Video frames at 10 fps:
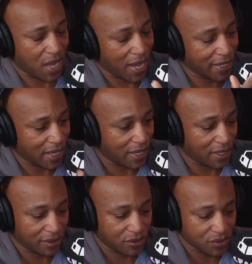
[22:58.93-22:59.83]
I
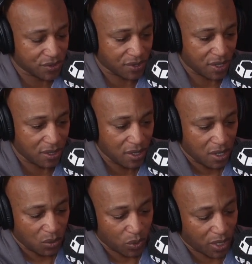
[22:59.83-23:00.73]
like to say,
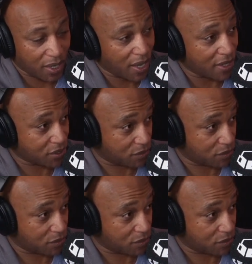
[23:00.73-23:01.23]
when I ask